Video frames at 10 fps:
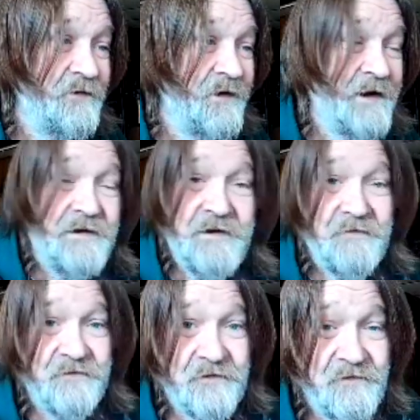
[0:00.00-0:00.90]
to
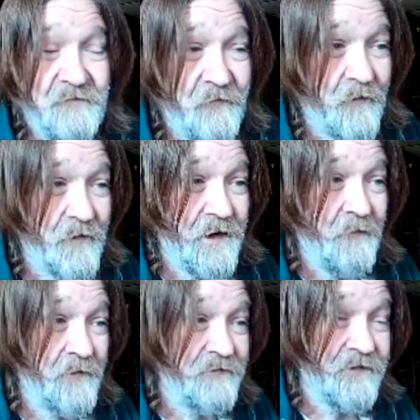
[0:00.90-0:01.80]
1964. They
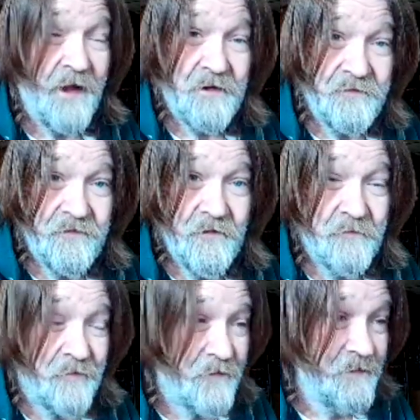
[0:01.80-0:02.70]
were solid
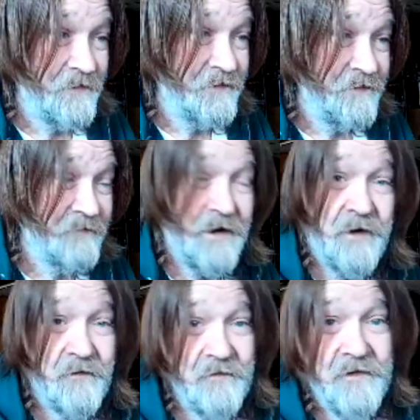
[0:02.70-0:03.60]
silver.
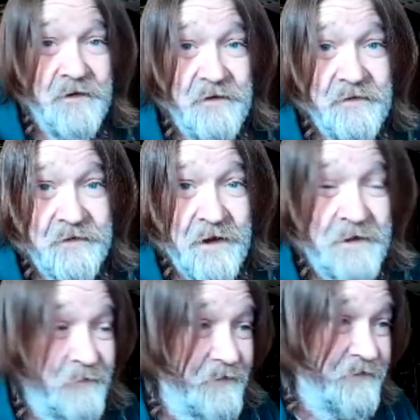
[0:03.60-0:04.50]
Well,
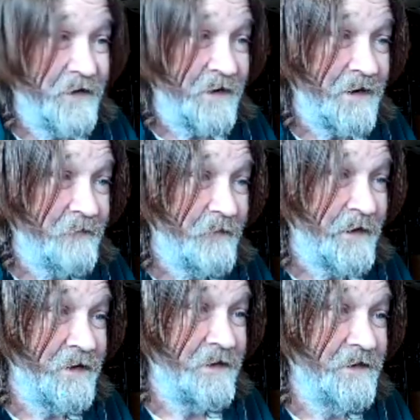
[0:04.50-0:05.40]
90% anyway.